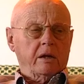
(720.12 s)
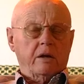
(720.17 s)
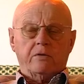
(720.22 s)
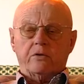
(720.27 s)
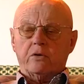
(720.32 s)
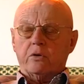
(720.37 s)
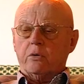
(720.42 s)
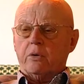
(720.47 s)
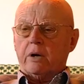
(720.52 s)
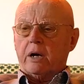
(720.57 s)

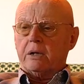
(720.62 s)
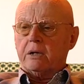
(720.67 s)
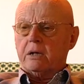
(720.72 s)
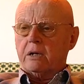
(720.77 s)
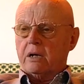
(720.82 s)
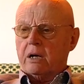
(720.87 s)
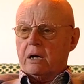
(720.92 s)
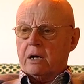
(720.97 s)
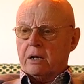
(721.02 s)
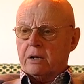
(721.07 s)
if you
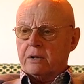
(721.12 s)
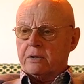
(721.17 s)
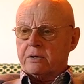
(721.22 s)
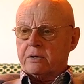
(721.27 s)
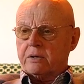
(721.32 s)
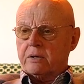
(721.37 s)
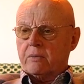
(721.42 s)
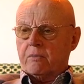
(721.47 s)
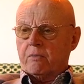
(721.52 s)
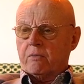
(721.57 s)

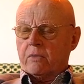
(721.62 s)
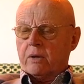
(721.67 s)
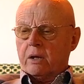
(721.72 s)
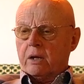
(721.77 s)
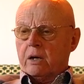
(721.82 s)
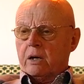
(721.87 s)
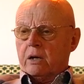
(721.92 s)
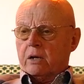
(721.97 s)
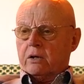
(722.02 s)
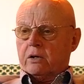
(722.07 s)
analyze
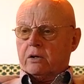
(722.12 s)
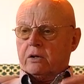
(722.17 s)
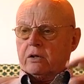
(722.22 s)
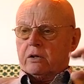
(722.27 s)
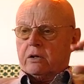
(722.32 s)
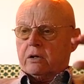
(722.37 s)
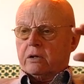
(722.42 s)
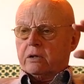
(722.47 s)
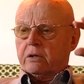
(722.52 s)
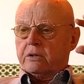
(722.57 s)

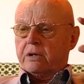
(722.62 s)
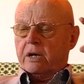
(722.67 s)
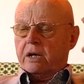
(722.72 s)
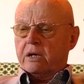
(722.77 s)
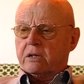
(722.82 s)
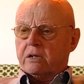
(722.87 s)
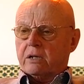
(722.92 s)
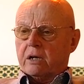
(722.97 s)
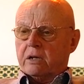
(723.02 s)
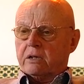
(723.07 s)

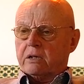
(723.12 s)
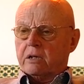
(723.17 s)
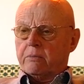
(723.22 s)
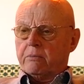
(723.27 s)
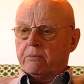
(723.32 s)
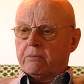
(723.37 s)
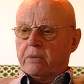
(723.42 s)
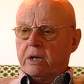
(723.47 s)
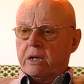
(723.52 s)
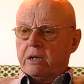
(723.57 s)
data, the
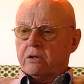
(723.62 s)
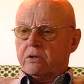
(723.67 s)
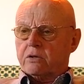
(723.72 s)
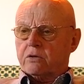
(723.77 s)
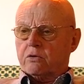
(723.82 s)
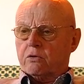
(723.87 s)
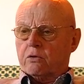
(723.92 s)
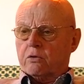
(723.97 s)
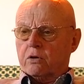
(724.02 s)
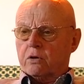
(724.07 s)
mean
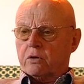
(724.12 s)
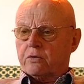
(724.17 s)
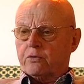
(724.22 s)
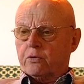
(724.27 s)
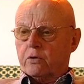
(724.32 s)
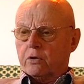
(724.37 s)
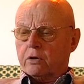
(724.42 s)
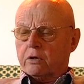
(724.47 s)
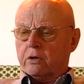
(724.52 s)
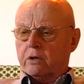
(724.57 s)
scores
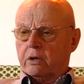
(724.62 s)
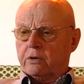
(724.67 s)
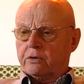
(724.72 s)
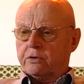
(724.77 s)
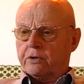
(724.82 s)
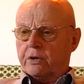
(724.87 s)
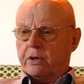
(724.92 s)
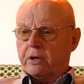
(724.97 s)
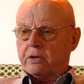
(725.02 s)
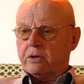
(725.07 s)
for
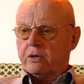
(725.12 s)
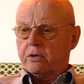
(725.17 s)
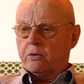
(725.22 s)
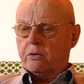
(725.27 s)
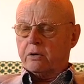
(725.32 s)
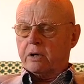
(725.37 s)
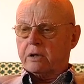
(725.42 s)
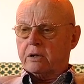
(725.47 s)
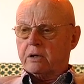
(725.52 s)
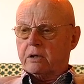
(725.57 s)
countries, you
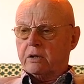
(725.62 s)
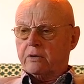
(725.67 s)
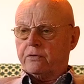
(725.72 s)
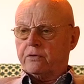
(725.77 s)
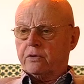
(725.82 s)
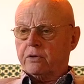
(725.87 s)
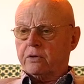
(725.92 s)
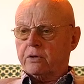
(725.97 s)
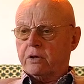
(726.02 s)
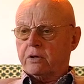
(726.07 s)
get a
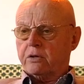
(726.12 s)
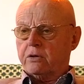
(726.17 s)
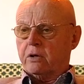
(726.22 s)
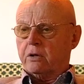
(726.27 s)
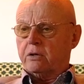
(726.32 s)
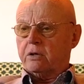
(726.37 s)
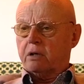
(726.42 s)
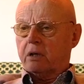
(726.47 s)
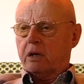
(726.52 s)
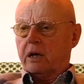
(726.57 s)
different
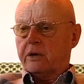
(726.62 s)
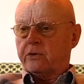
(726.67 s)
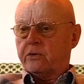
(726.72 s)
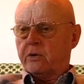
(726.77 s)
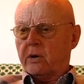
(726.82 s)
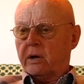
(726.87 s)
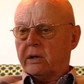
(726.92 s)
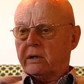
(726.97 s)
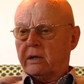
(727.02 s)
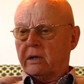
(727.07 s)
result than if
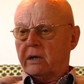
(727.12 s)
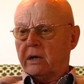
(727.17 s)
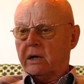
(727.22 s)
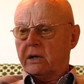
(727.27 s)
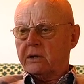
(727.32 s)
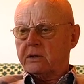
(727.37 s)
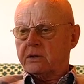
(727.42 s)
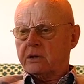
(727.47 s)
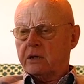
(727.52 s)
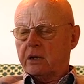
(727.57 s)
you
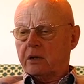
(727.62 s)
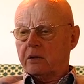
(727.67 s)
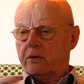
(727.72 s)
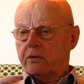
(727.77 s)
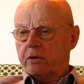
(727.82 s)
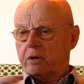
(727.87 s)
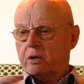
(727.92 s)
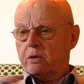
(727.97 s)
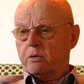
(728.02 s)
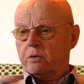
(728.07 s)
analyze the
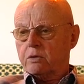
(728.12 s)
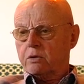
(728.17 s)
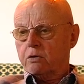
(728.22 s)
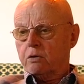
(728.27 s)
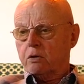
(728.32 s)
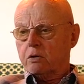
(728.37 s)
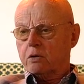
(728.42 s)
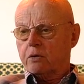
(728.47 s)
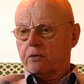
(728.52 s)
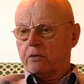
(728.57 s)
individual
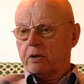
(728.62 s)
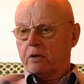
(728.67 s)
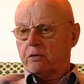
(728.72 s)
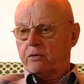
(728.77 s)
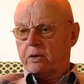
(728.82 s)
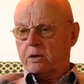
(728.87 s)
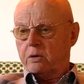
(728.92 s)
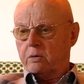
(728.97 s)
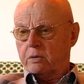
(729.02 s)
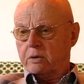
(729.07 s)
scores of
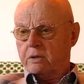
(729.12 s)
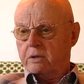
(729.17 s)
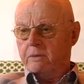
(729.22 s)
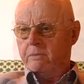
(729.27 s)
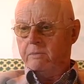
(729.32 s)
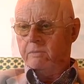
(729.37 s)
individuals.